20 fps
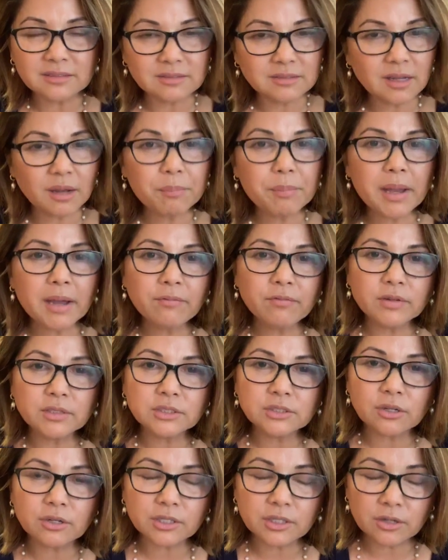Not bad for a
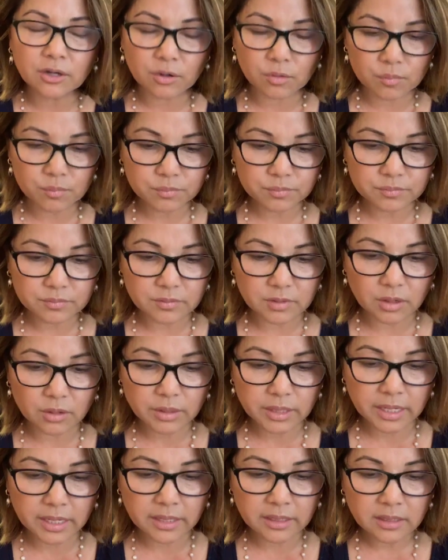starter home.
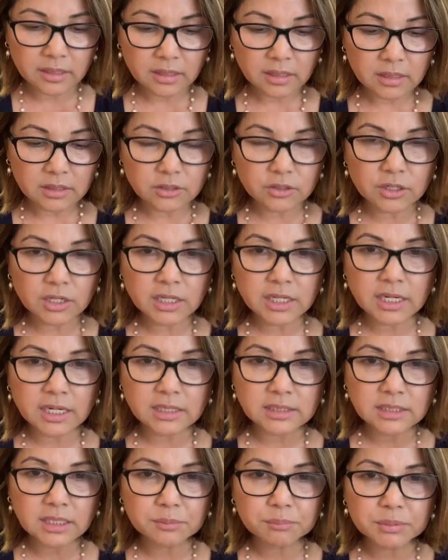Okay, you're looking
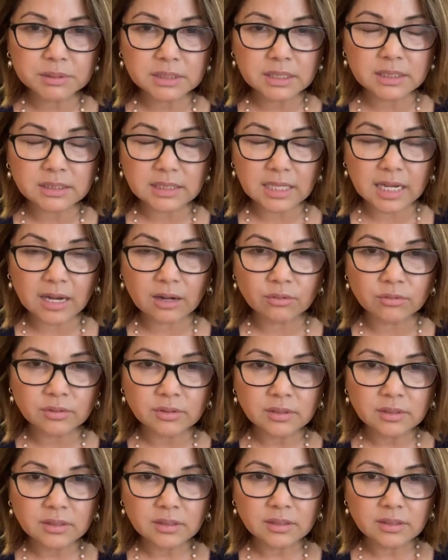at 10% down.
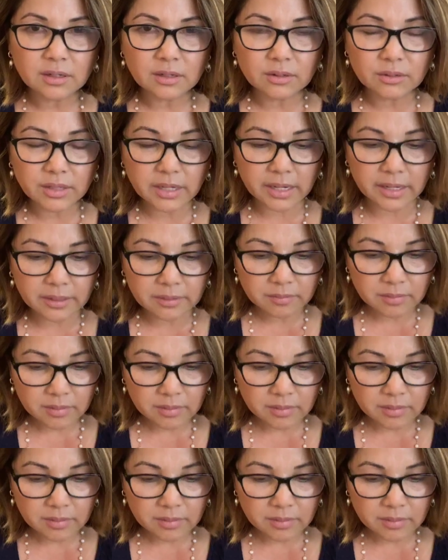Okay,